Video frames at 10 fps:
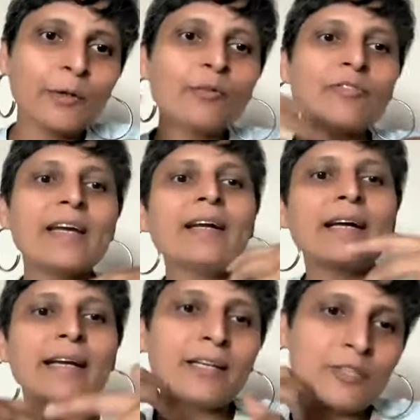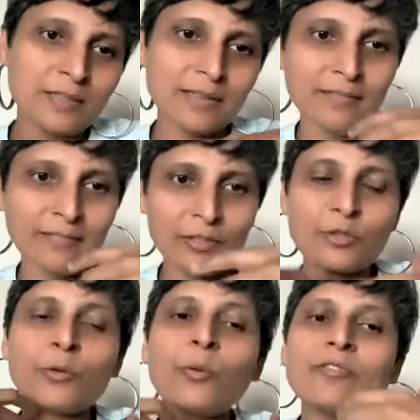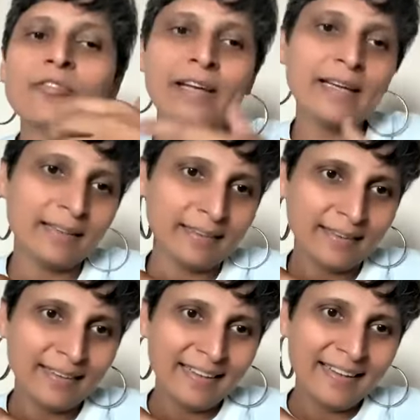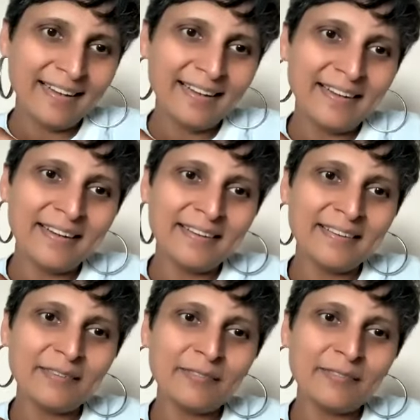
You feel a connection which you don't feel uh,